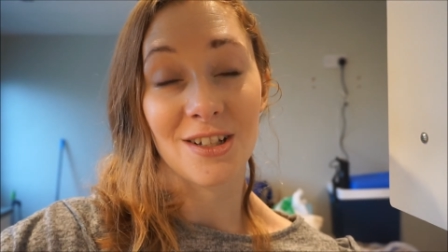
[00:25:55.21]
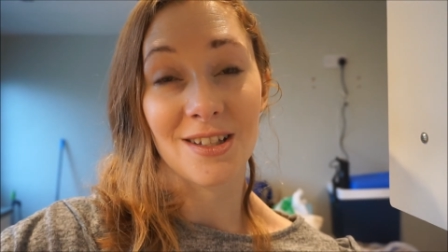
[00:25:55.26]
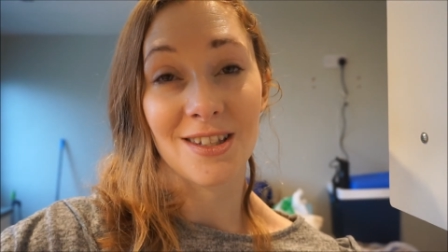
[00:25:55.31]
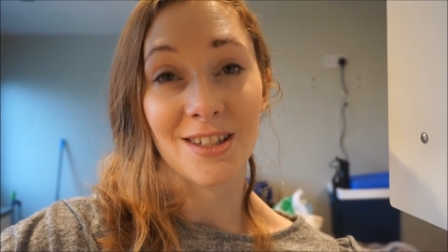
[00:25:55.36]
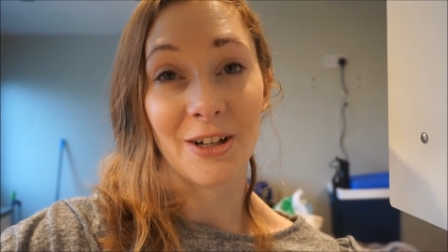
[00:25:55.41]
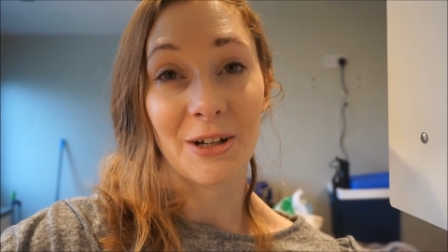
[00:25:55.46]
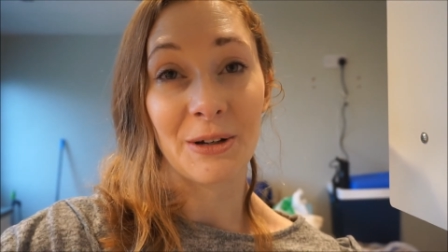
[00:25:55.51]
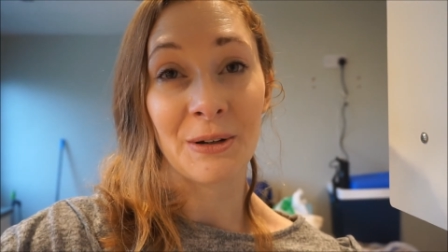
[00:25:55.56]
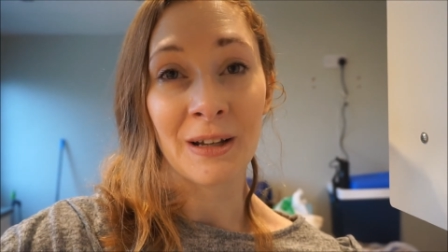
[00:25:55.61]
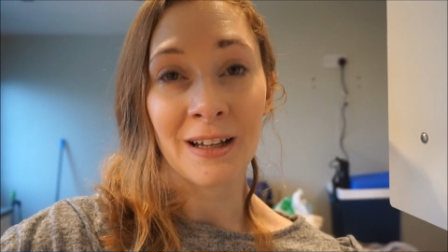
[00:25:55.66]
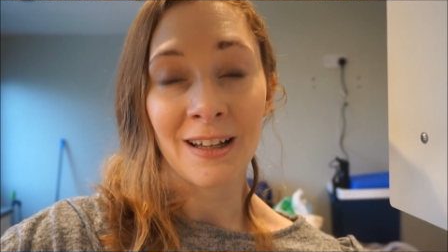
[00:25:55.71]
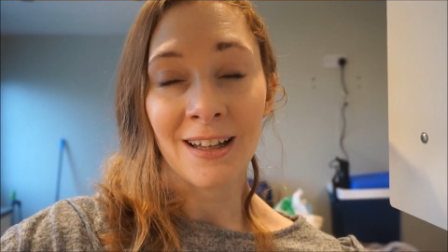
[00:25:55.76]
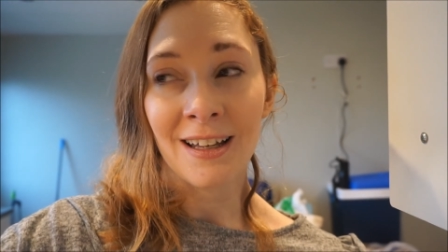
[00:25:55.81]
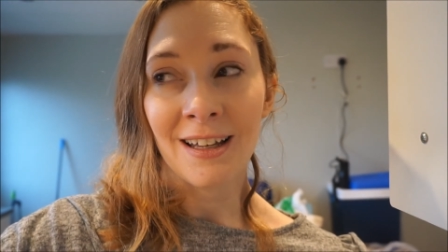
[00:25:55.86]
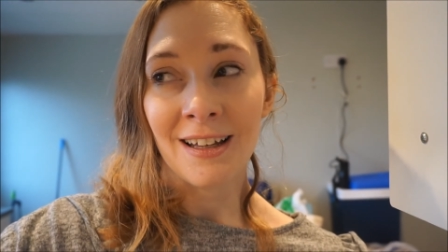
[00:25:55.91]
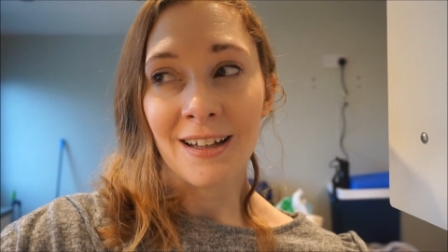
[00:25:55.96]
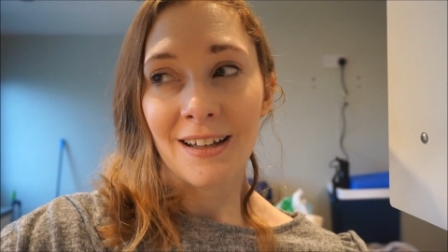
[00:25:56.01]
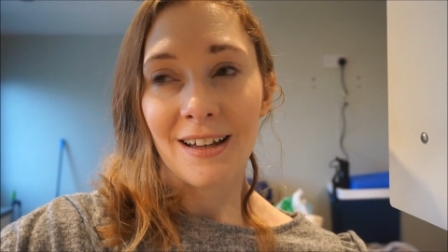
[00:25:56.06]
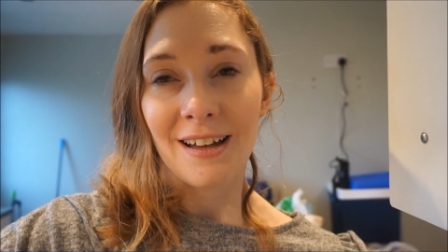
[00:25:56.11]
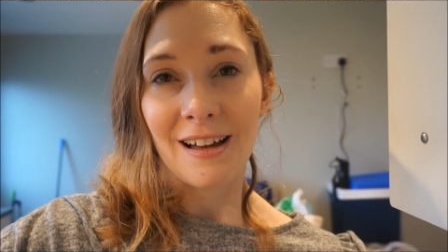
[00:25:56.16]
so
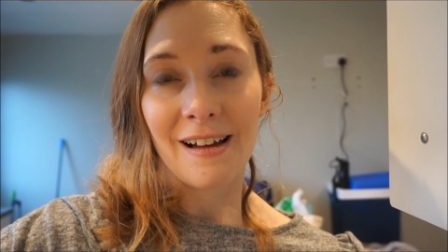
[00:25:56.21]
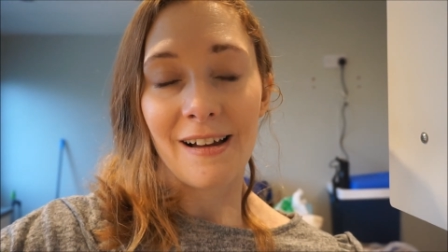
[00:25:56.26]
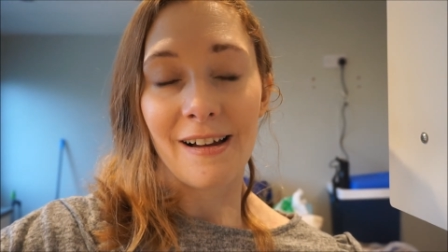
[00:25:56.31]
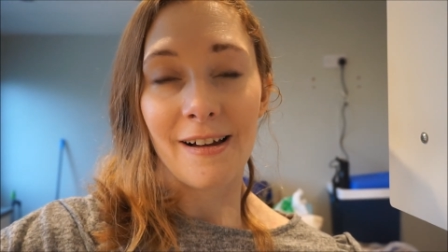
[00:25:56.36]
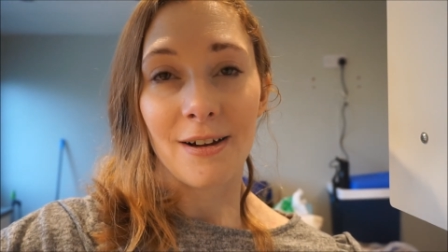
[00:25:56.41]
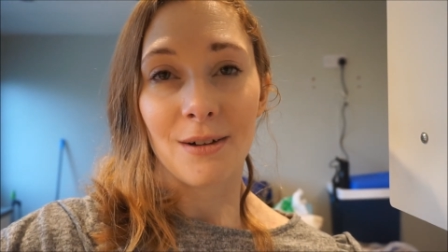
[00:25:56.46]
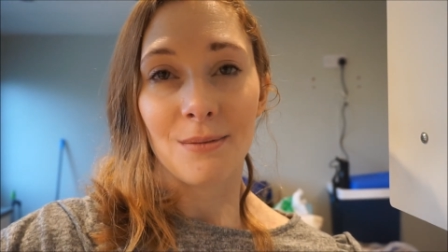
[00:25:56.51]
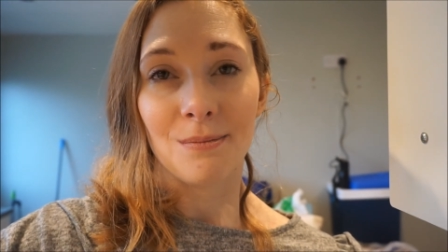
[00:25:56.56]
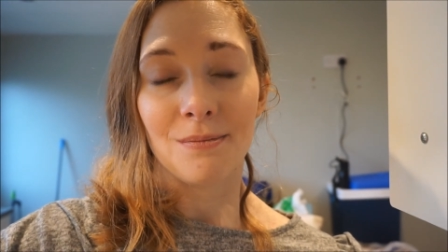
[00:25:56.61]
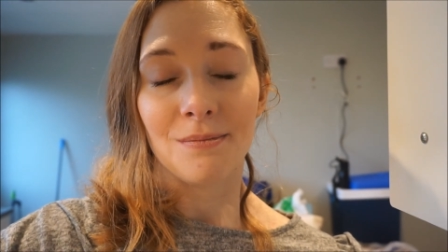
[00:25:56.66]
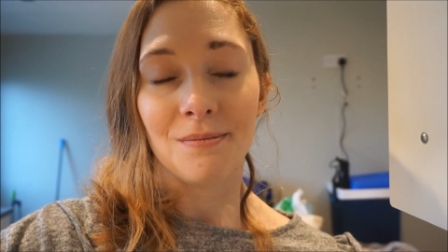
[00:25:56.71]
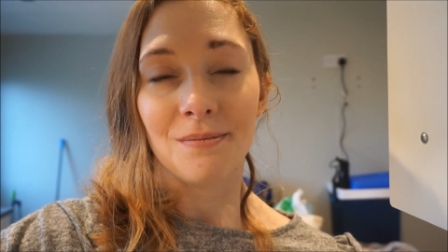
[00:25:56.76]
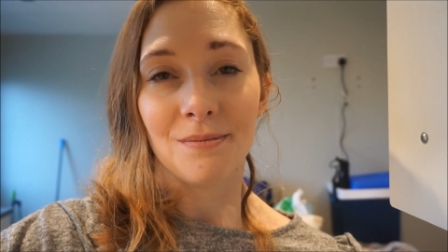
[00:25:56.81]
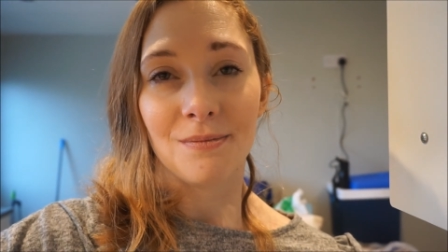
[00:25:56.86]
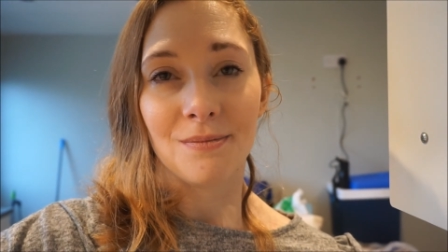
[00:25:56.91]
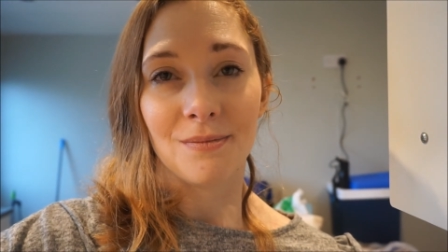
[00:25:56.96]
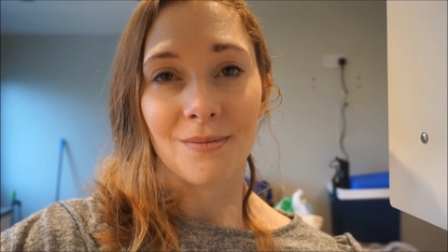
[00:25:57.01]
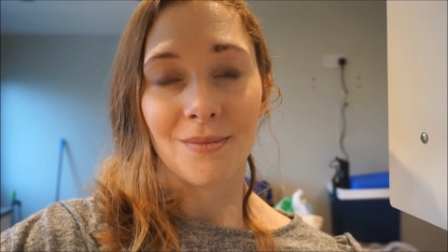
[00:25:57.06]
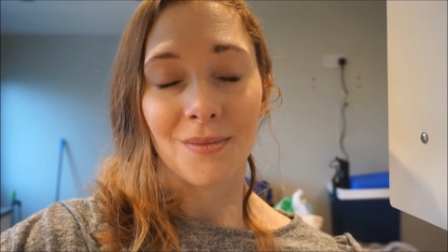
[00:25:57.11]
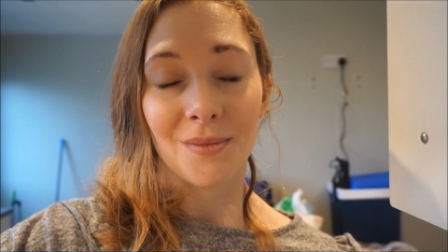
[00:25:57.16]
I
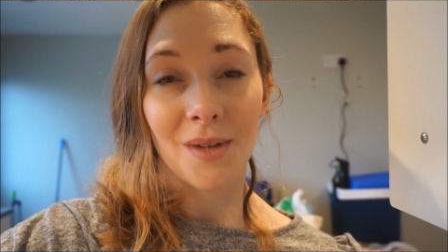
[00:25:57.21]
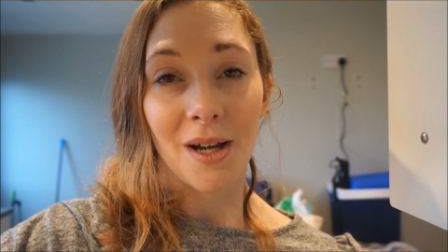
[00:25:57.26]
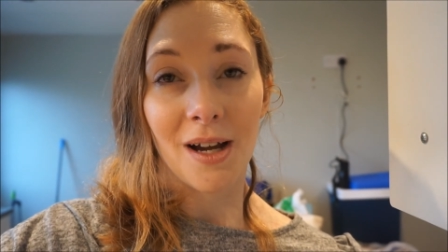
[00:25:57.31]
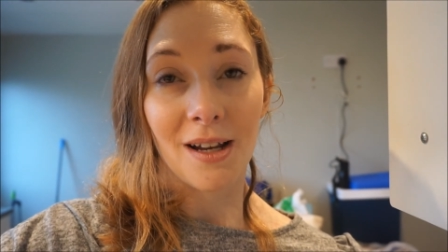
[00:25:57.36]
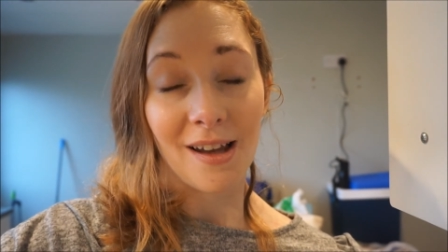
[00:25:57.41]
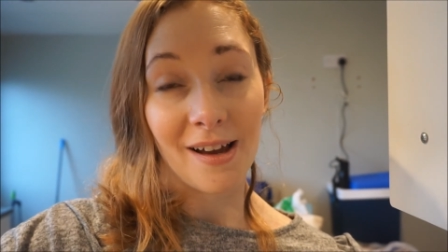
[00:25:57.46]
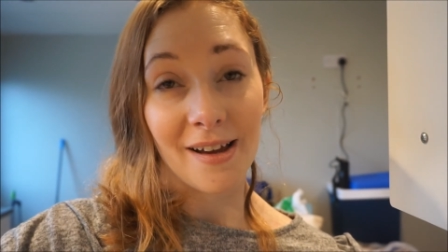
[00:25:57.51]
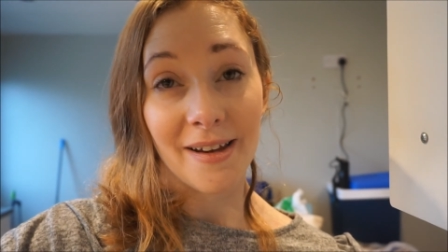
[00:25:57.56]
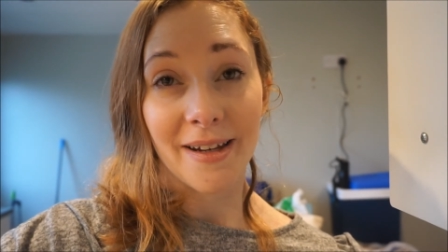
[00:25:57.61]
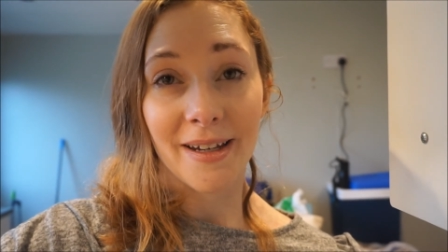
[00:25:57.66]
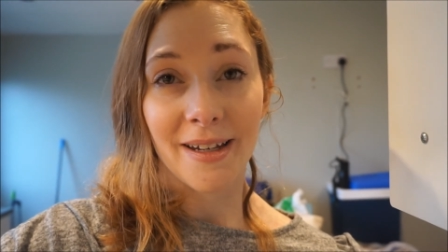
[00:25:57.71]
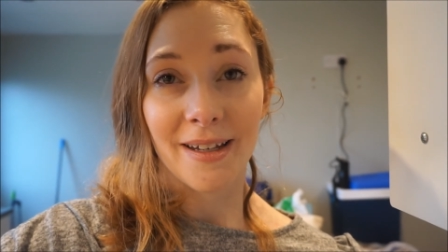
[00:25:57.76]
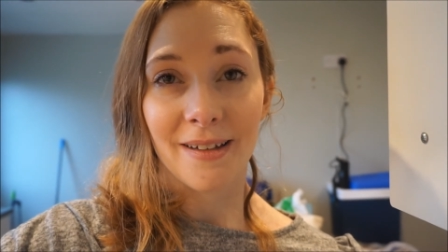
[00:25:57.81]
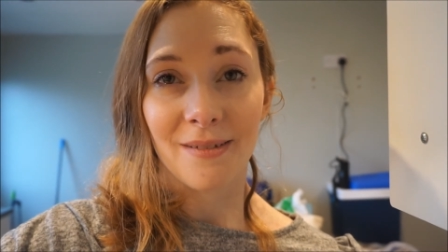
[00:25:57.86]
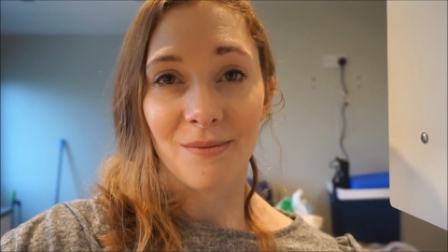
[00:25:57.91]
like